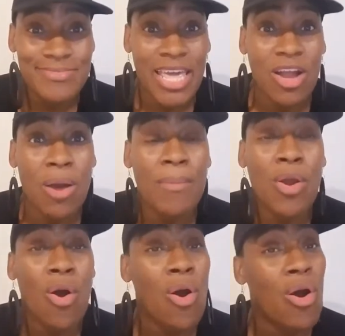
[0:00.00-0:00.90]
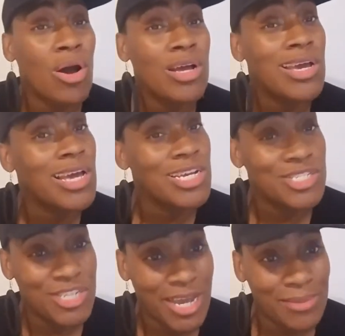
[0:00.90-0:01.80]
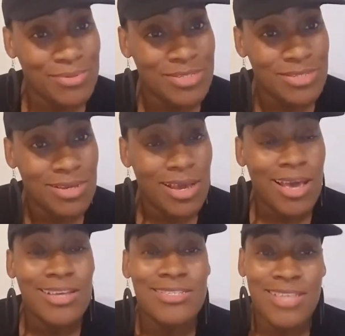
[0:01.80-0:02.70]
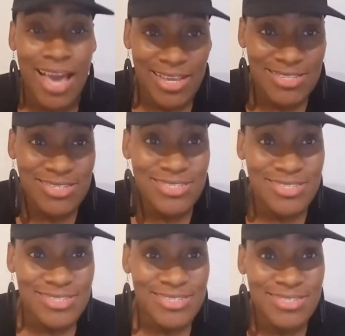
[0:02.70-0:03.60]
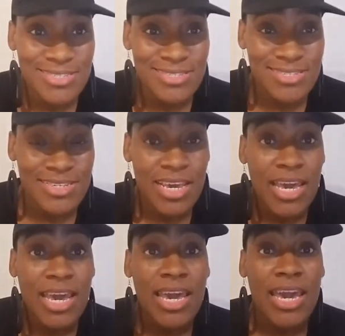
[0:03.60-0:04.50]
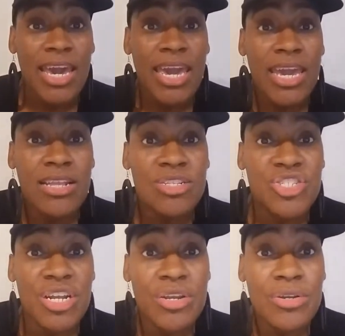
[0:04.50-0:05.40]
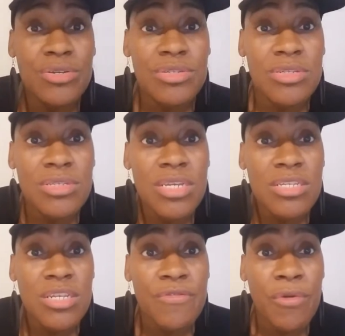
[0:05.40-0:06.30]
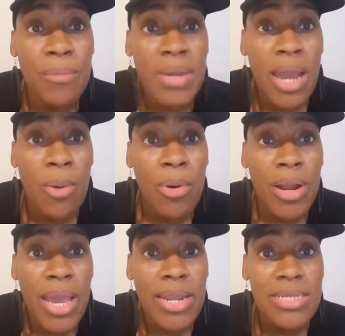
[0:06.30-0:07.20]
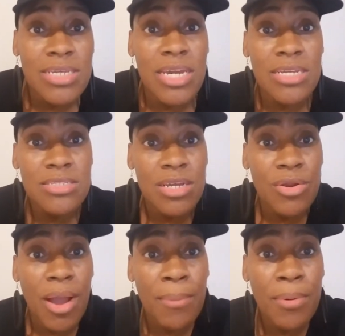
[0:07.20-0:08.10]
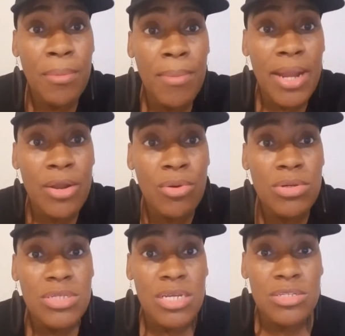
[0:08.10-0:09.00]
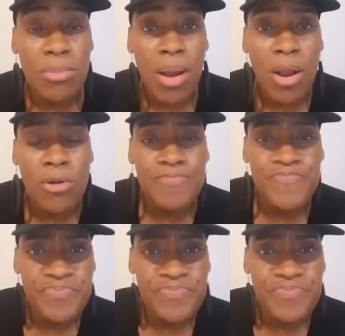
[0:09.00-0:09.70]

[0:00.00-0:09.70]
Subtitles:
They come in all shapes, sizes, and genders. This is for me. I work at a teen center. I put my notice in tomorrow.